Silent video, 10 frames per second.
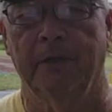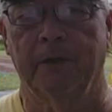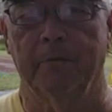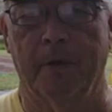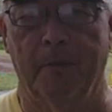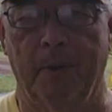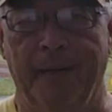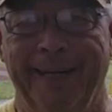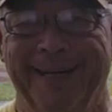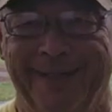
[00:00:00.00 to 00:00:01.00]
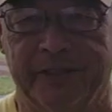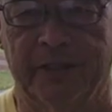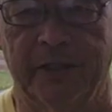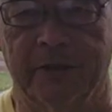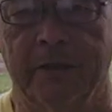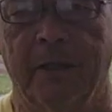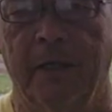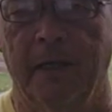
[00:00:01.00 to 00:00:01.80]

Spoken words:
during my planting season,